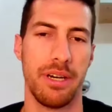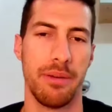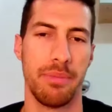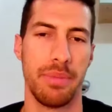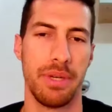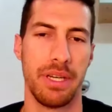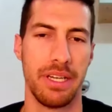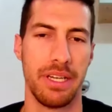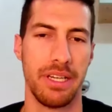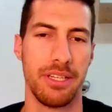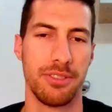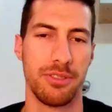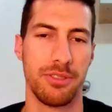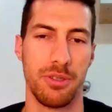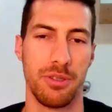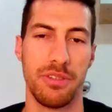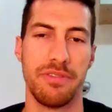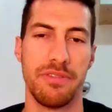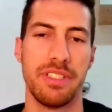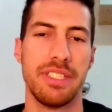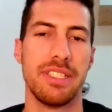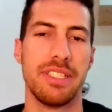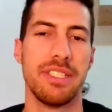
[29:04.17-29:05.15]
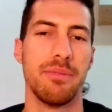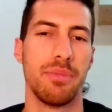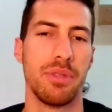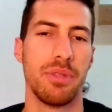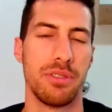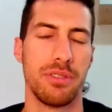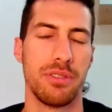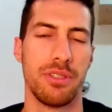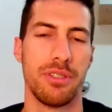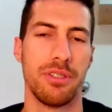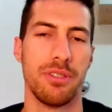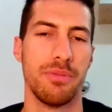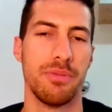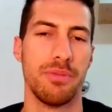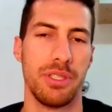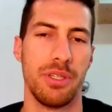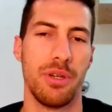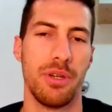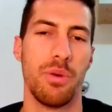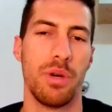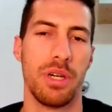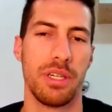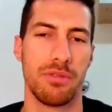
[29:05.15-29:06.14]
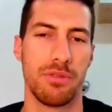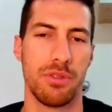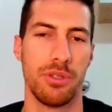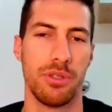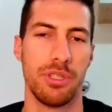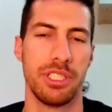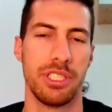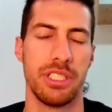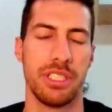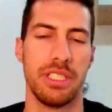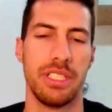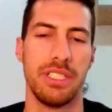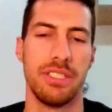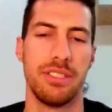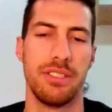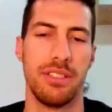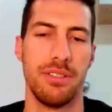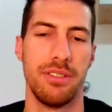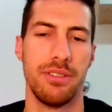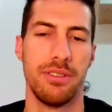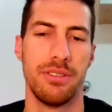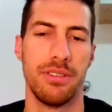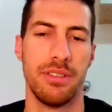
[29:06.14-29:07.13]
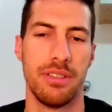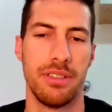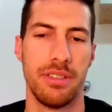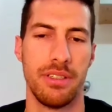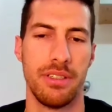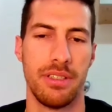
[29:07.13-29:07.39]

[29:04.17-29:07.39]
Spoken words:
Cup, sort of in simpler terms, you know, what Croatia needs to do.